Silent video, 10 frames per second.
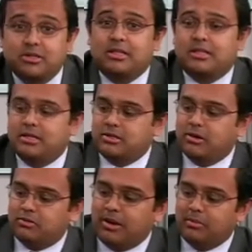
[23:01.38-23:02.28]
so that they
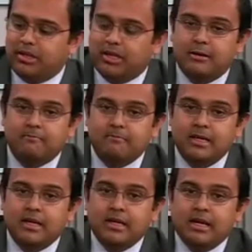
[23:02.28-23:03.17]
don't replicate.
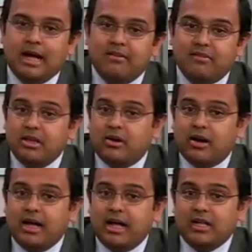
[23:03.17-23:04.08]

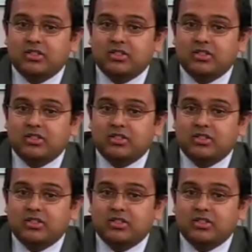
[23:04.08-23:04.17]
I'll